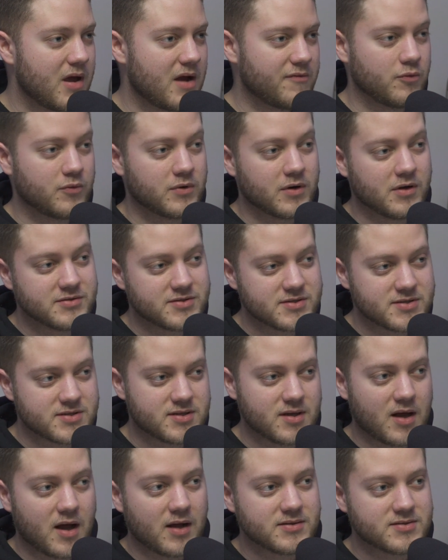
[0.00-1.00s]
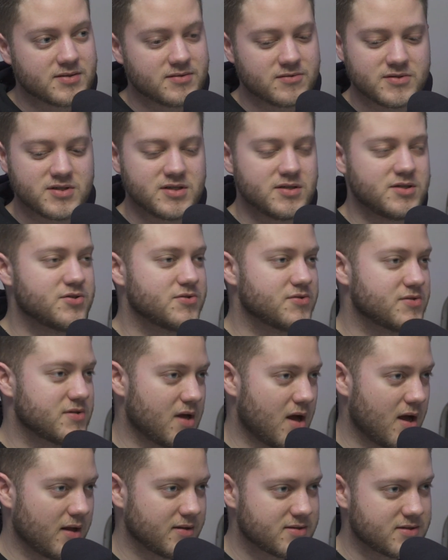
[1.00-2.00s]
everyone else's thoughts, their teachers'
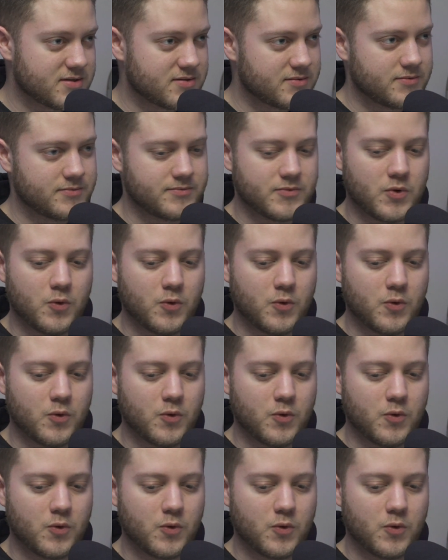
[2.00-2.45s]
thoughts,